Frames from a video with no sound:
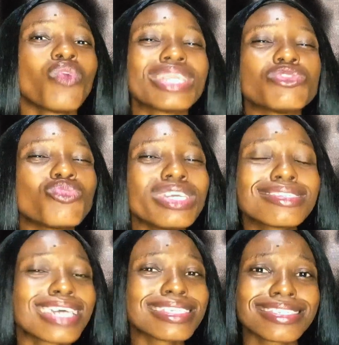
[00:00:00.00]
You are doing
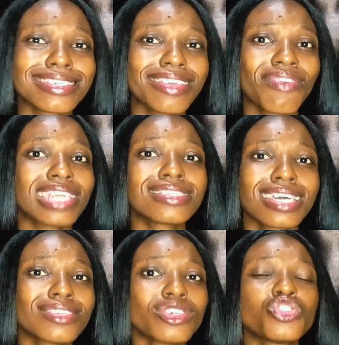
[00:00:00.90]
testing. In fact, the
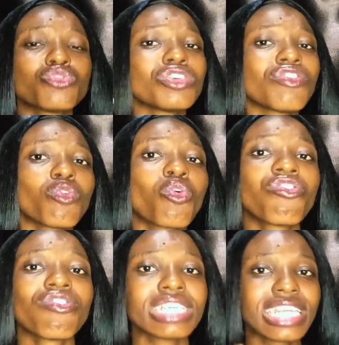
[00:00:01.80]
testing should even go
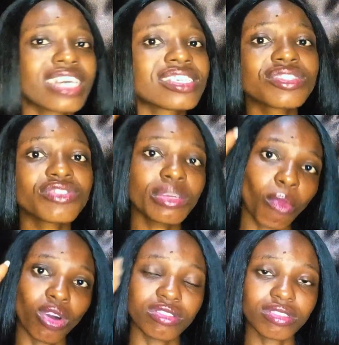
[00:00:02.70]
for the next 3
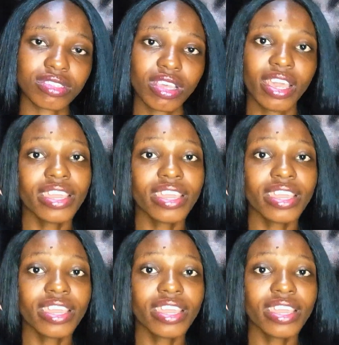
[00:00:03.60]
months.